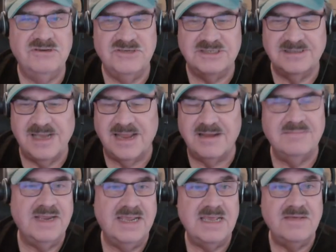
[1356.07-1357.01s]
to just like
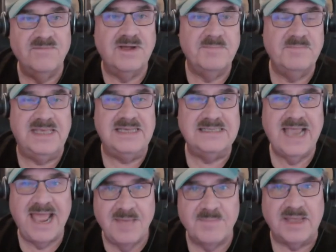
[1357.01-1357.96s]
give up these
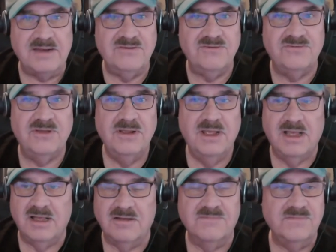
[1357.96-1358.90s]
habits
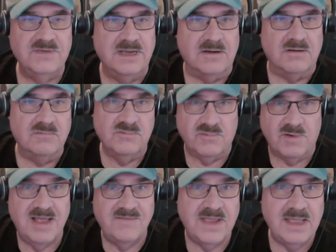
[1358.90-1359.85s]
of, you know,
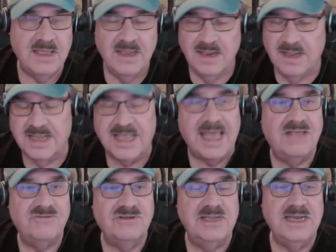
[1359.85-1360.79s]
driving a
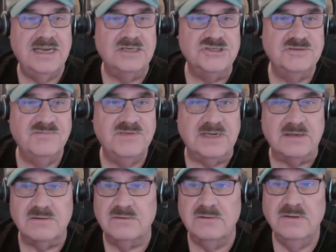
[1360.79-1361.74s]
gasoline engine
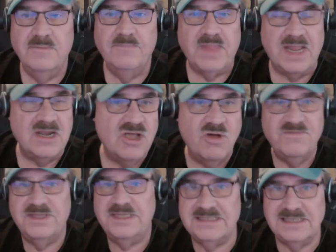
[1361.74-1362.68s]
vehicle and go
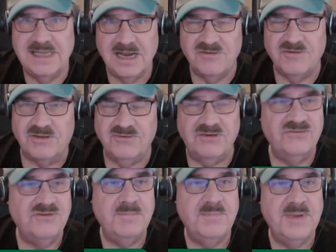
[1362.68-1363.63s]
for these electrics.
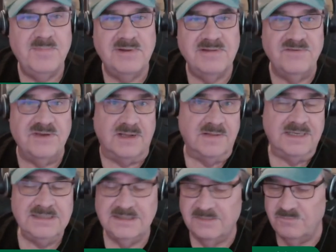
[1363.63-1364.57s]
And some people have done
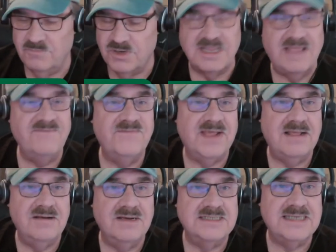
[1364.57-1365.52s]
this. And what they've
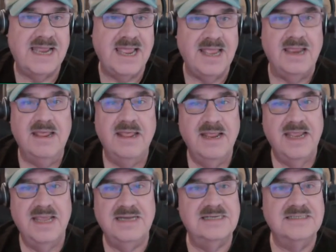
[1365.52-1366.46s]
found is, hey,
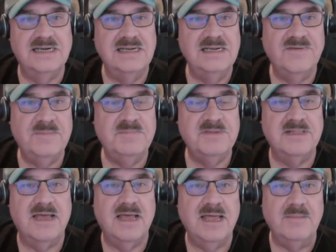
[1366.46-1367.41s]
it doesn't live up to
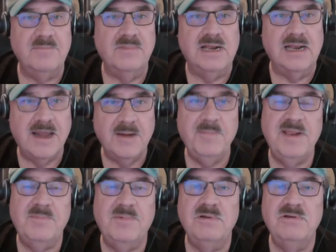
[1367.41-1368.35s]
the hype. A lot of
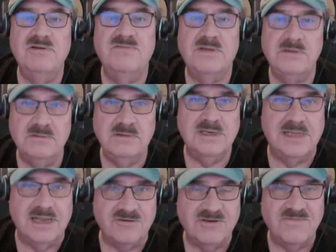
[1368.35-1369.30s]
people who have owned
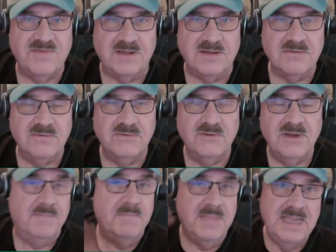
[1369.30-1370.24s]
electric vehicles,
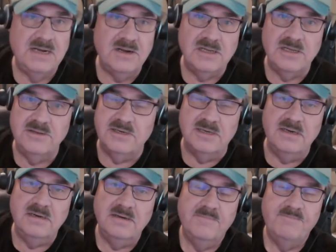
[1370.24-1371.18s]
me included,